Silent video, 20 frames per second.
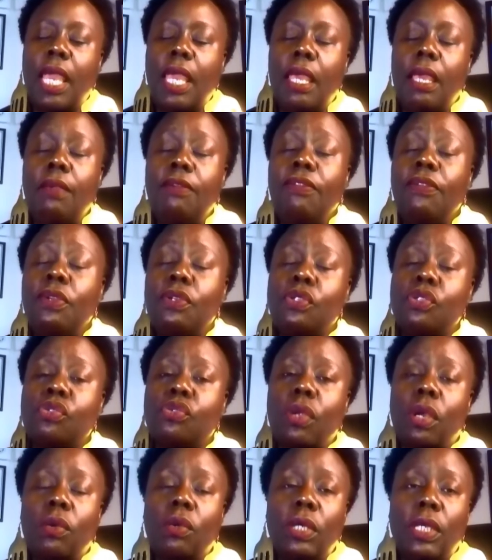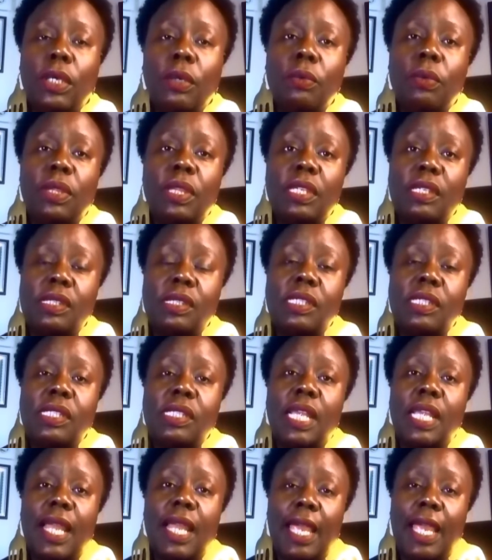if you're struggling with this
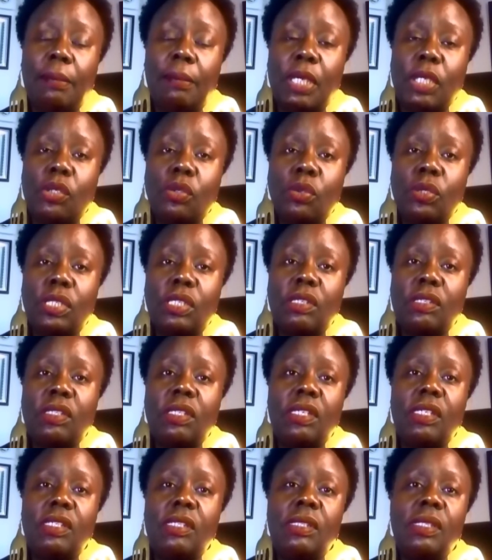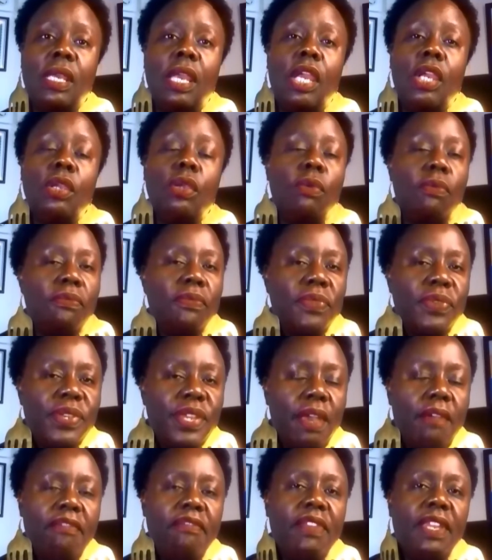disalignment or disease, you
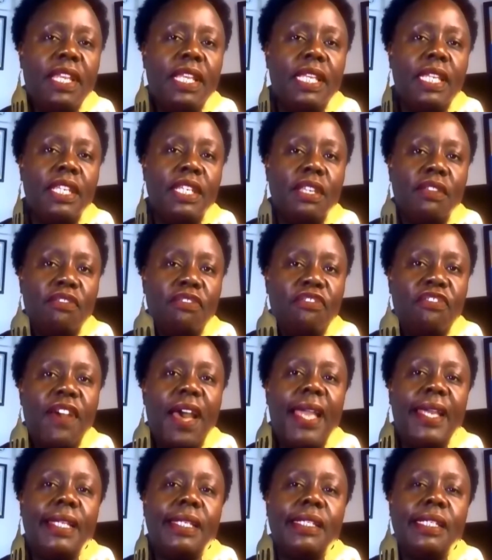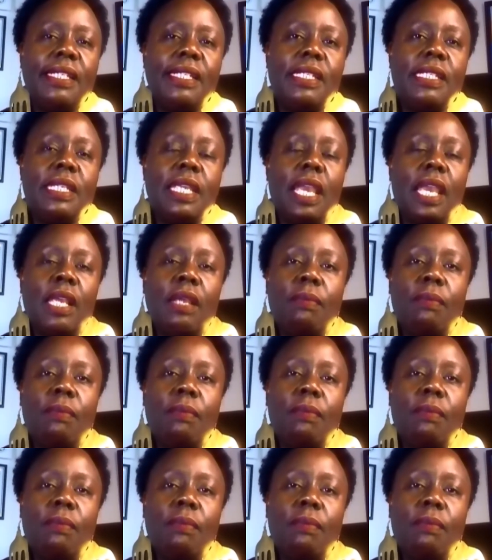definitely defined it,